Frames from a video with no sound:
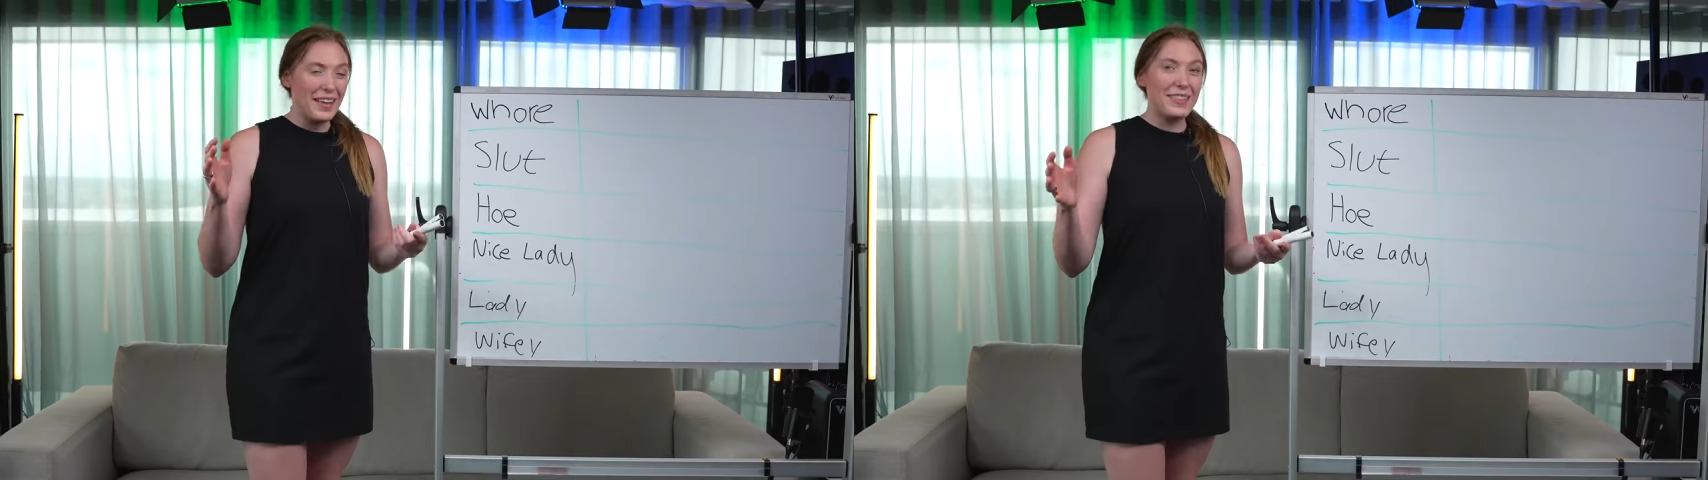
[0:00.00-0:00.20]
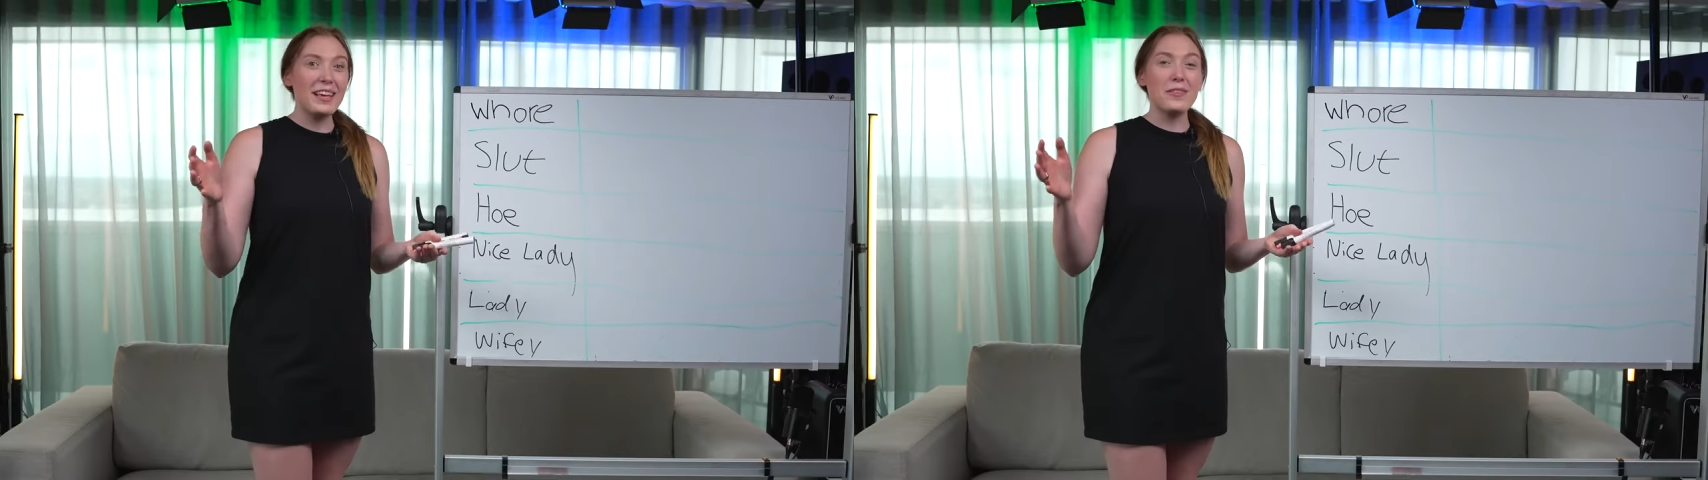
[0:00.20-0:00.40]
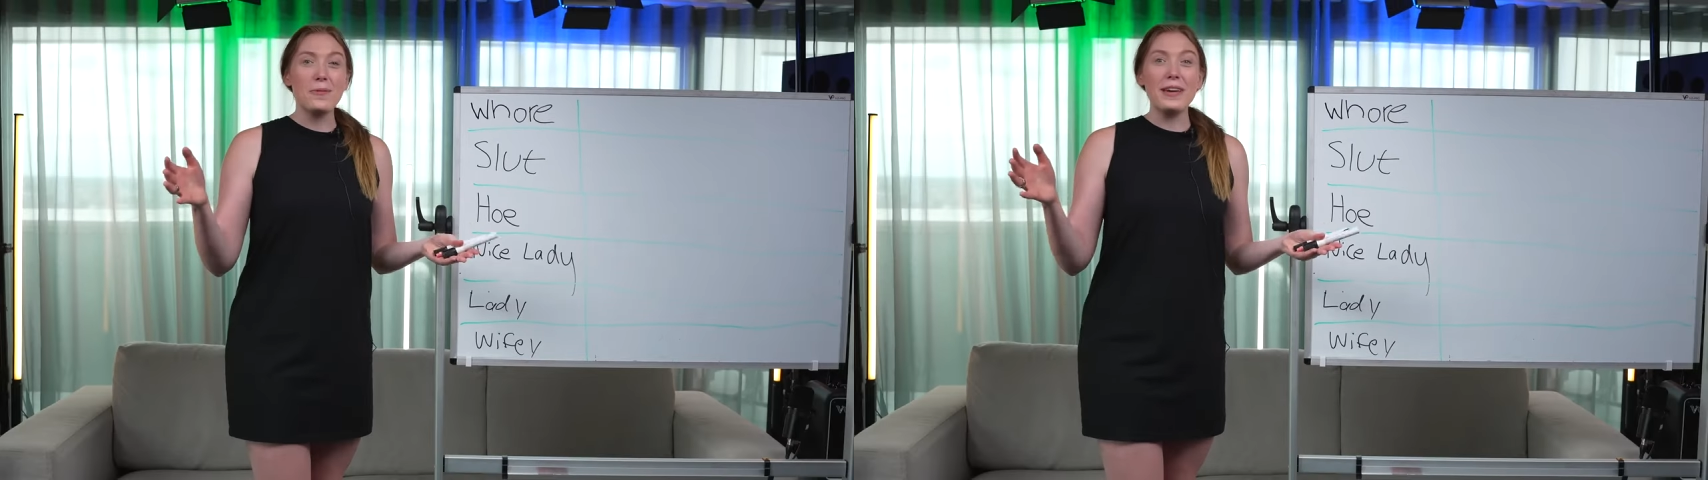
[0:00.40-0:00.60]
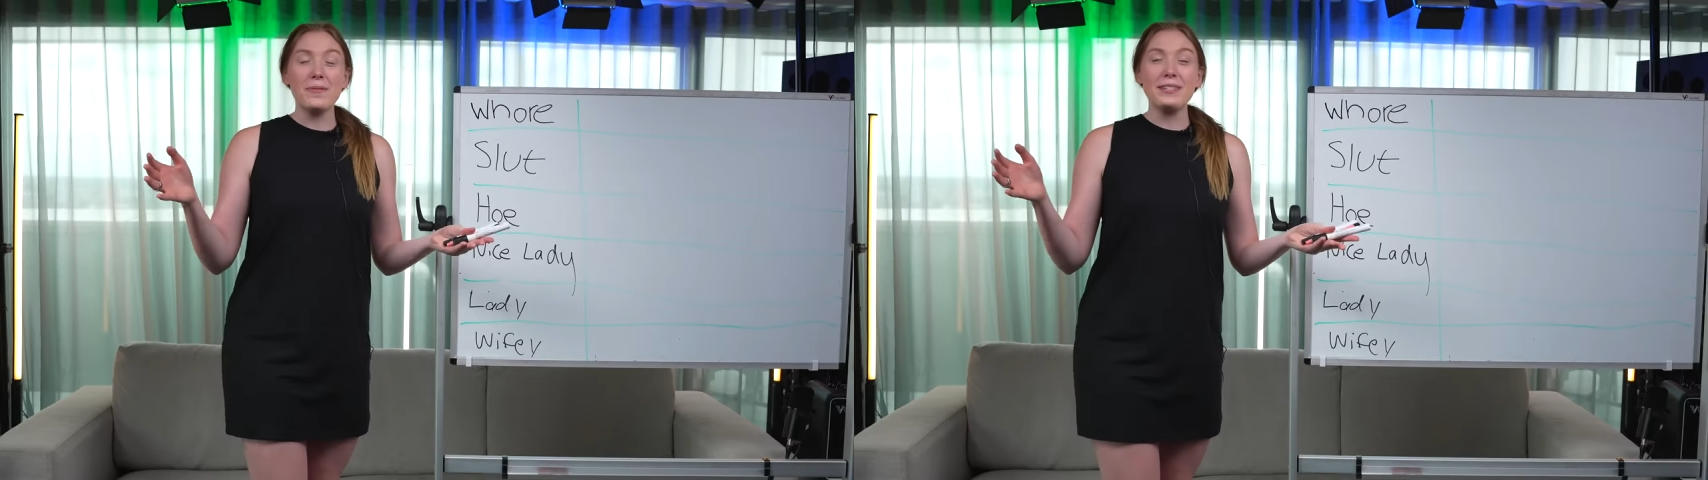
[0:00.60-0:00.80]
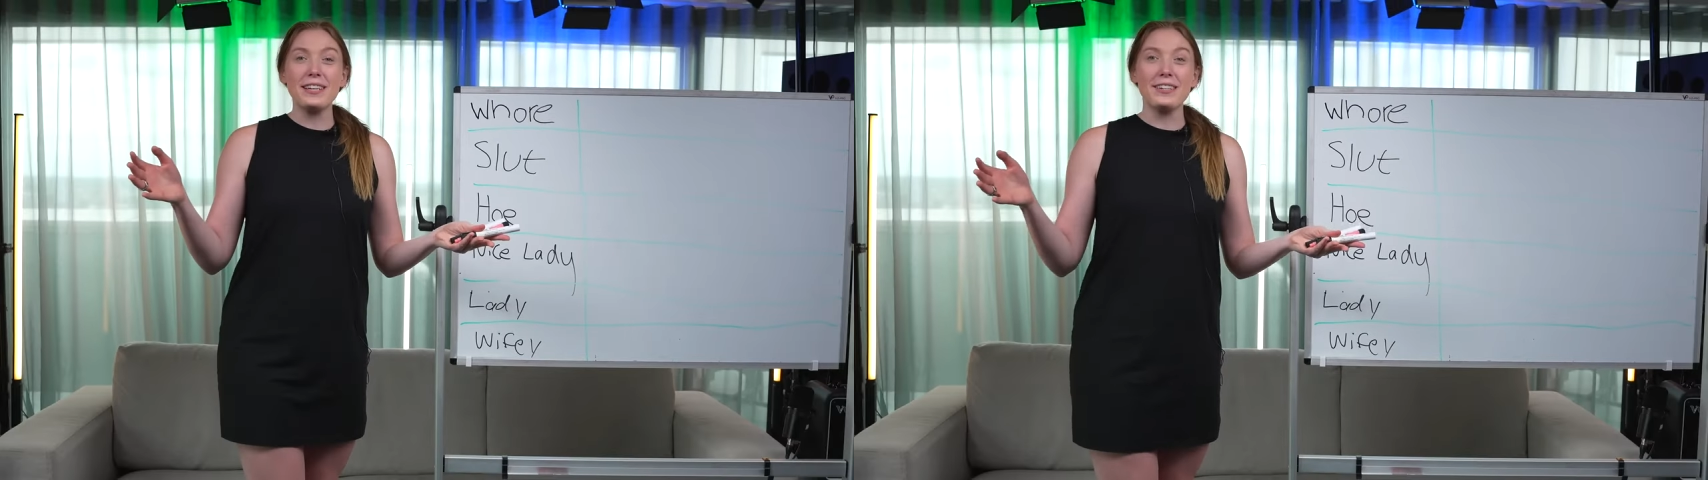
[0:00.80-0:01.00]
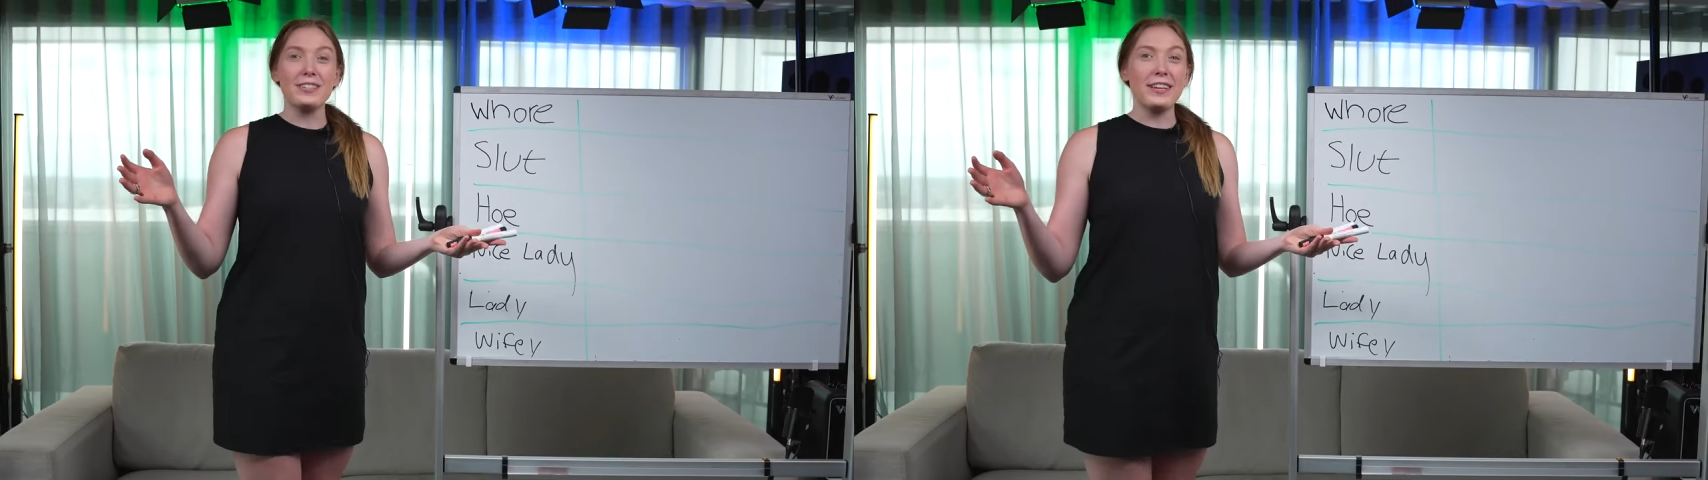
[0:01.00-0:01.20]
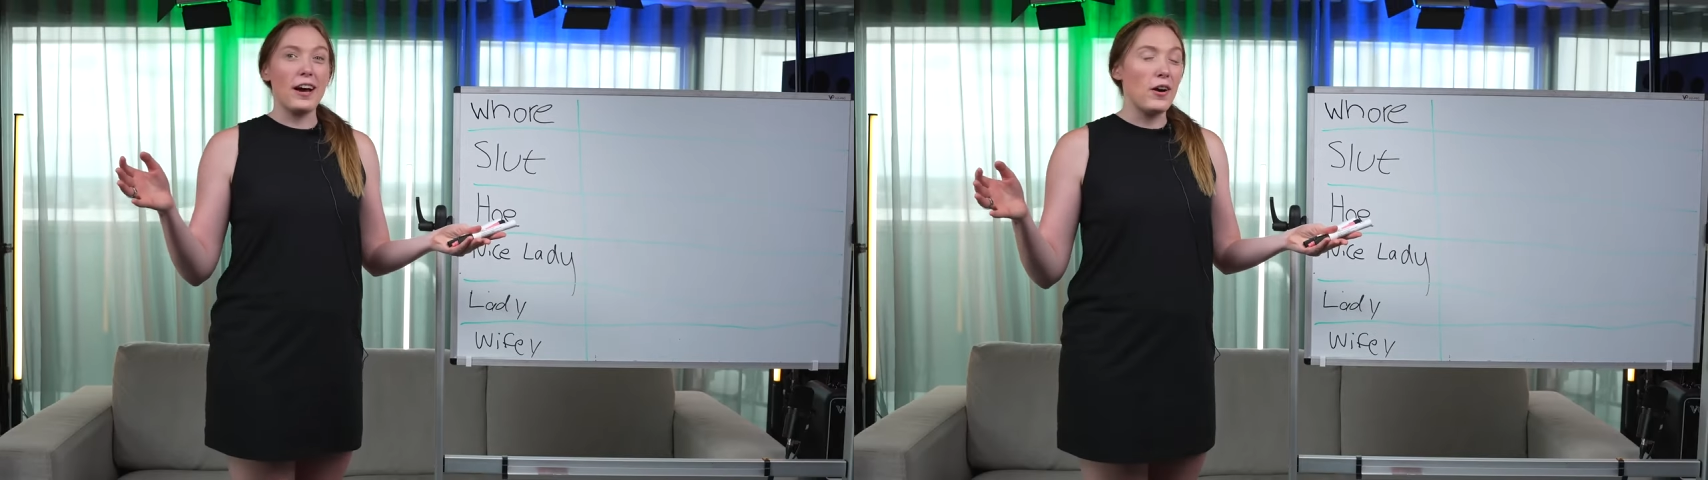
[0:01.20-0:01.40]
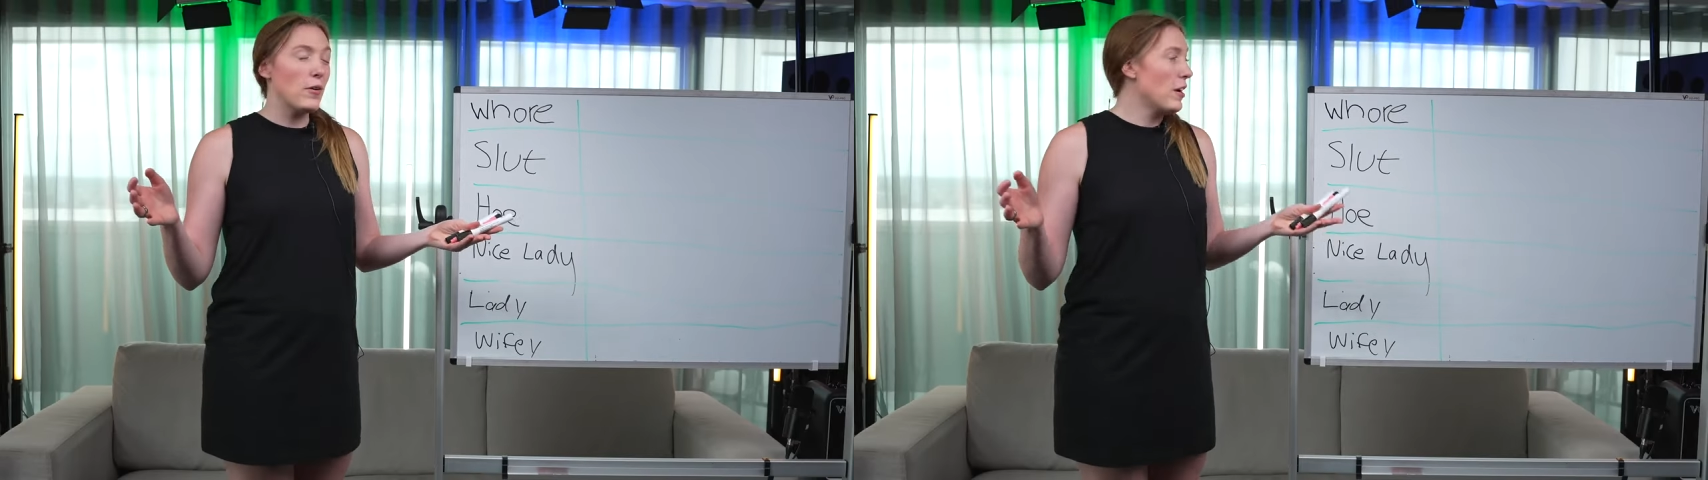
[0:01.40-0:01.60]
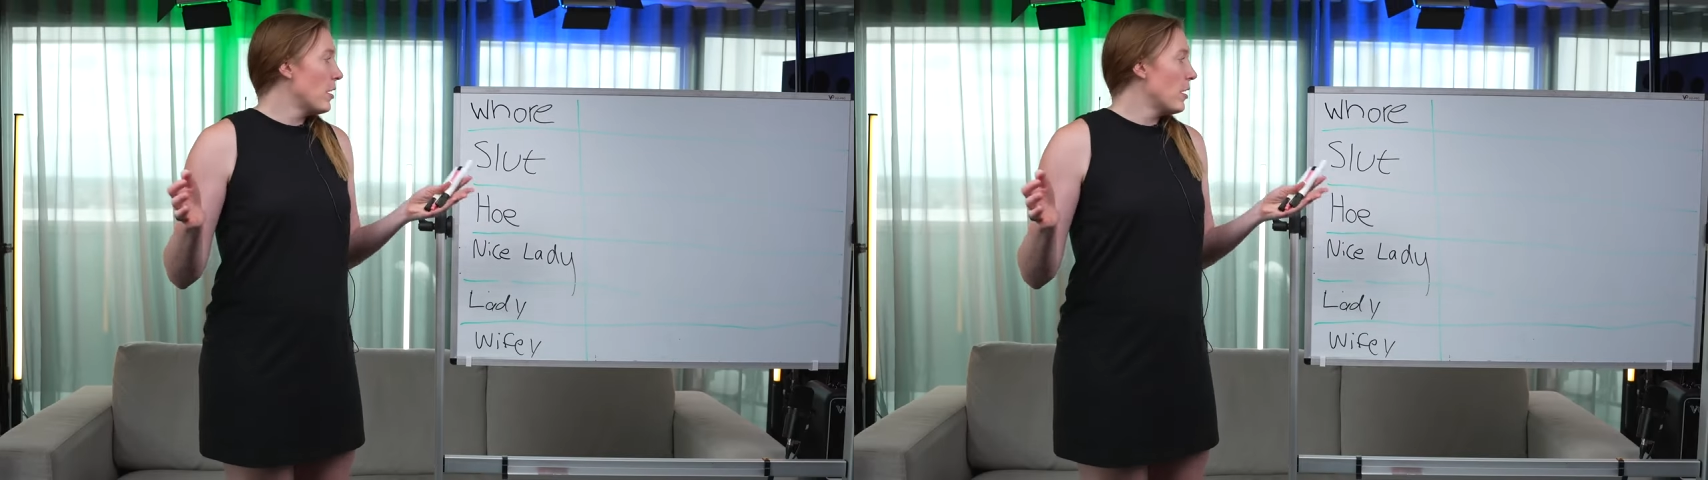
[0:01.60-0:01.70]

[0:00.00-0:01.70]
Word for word: this week we did a show